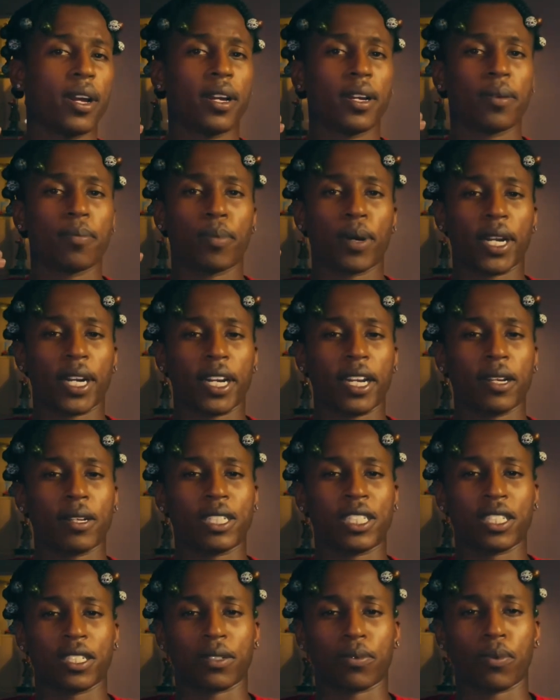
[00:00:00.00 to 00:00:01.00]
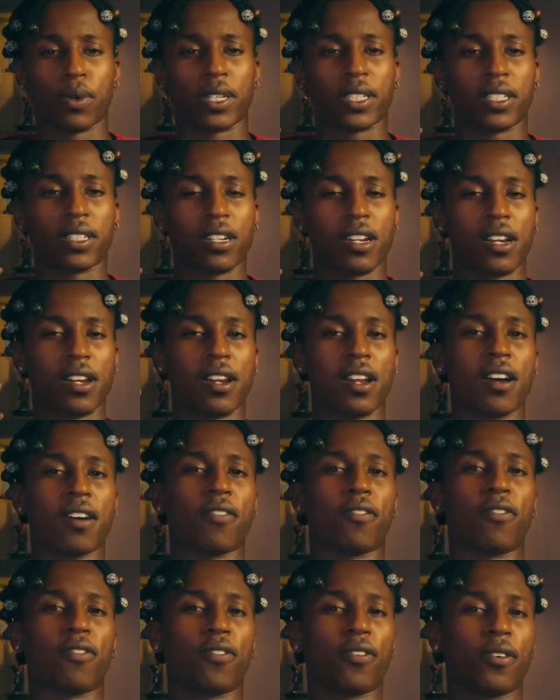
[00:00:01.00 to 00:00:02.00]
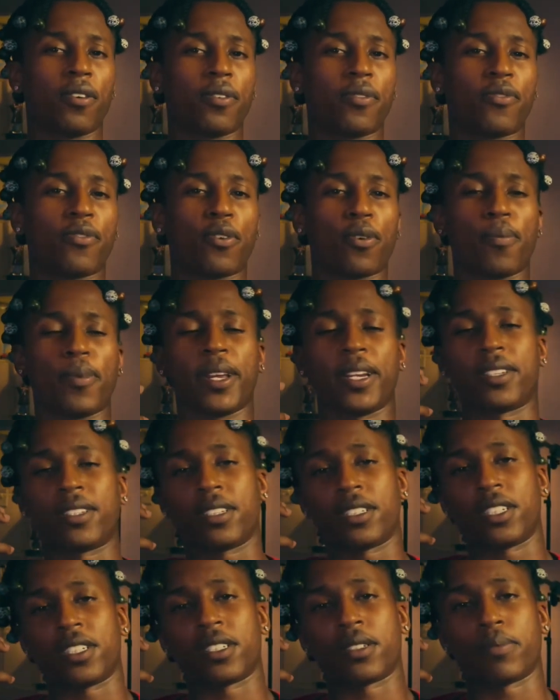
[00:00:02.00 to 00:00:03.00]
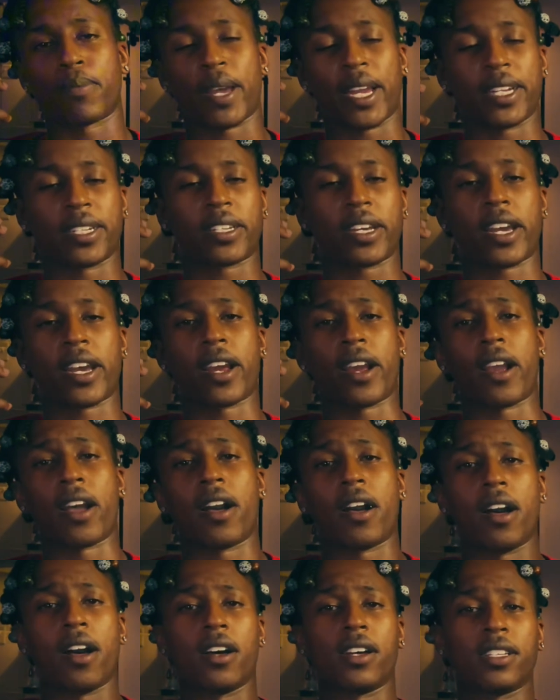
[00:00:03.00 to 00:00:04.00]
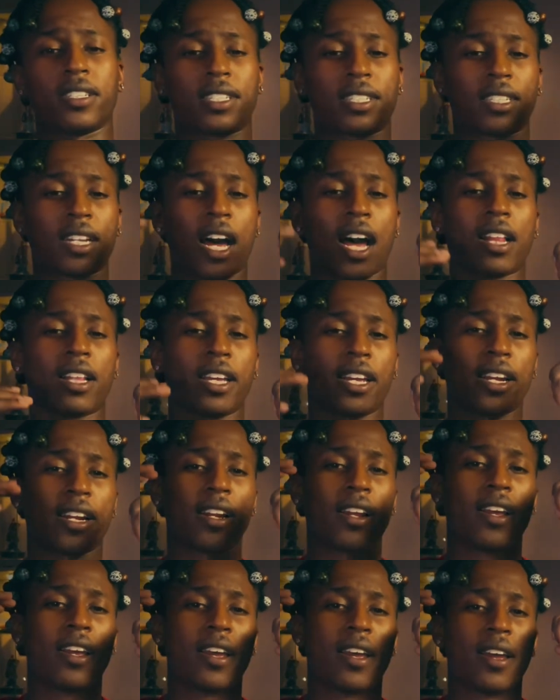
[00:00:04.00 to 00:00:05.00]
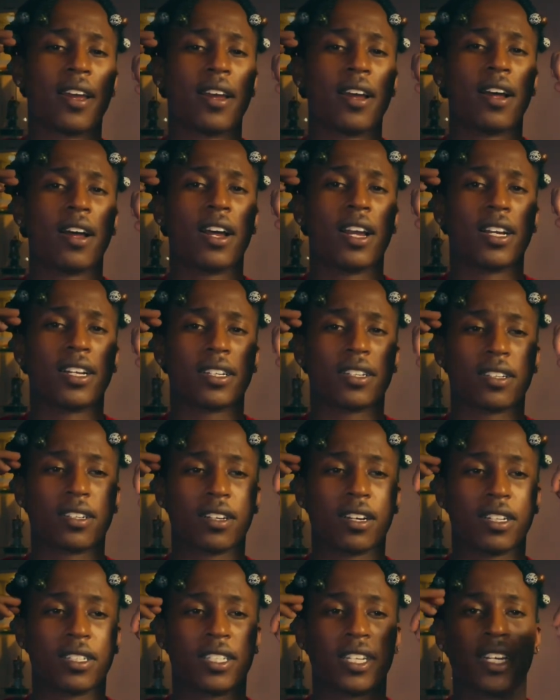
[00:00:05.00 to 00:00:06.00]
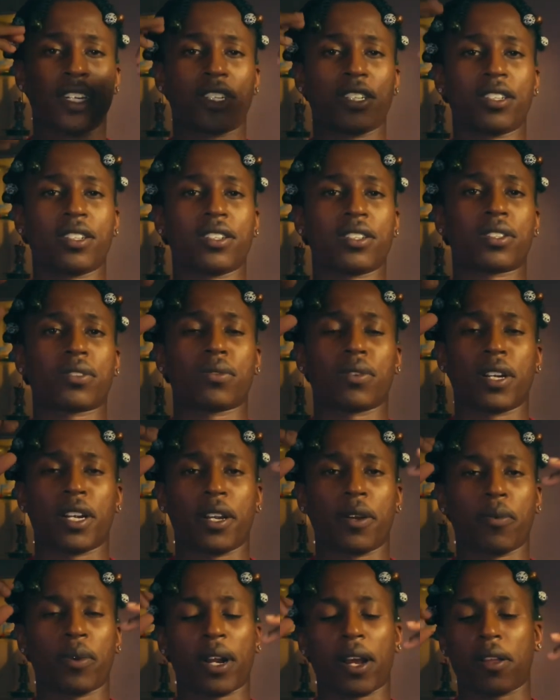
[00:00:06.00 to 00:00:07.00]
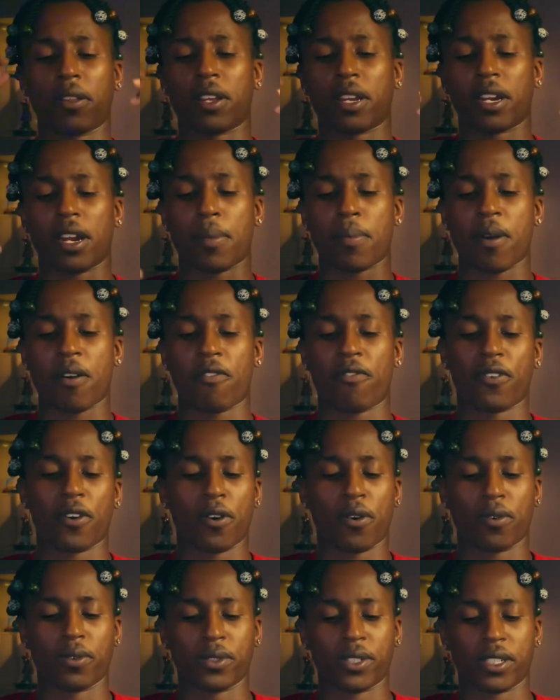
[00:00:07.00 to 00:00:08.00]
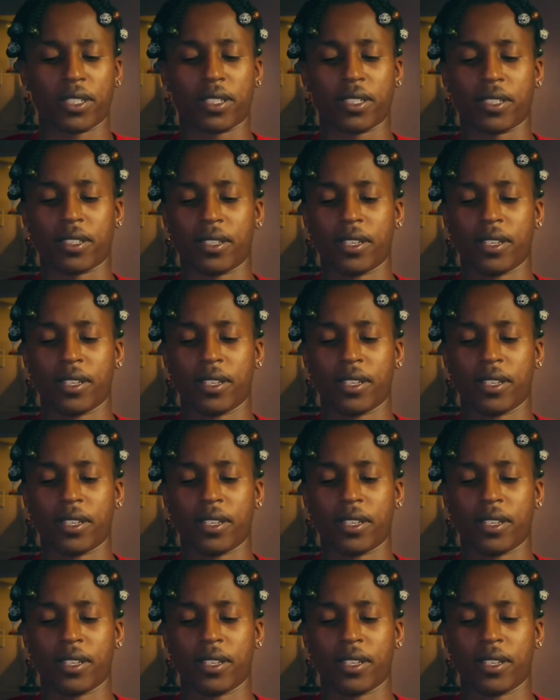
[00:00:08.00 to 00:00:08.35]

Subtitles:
but it just wasn't enough for me to just maintain a solid attention to the screen without looking at my phone, just to